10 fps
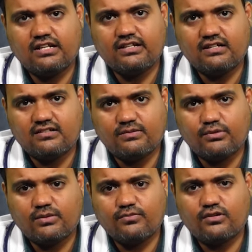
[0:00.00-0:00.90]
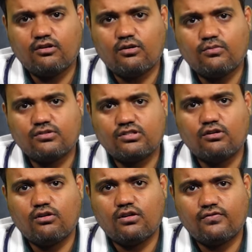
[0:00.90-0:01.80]
clinical symptoms almost
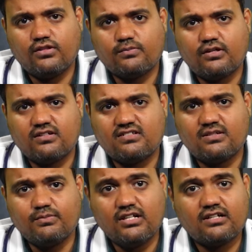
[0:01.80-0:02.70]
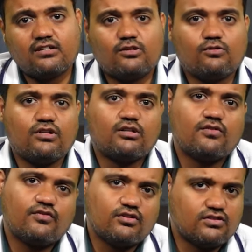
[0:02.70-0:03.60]
all of them are similar to that
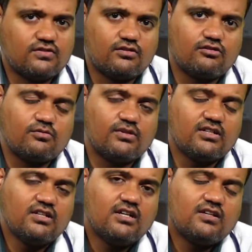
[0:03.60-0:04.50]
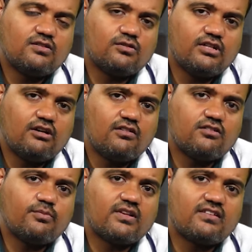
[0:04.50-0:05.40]
of osteosarcoma so they
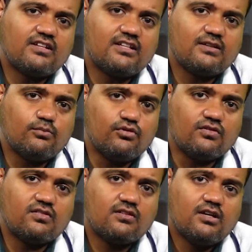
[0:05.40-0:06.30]
also present in the bones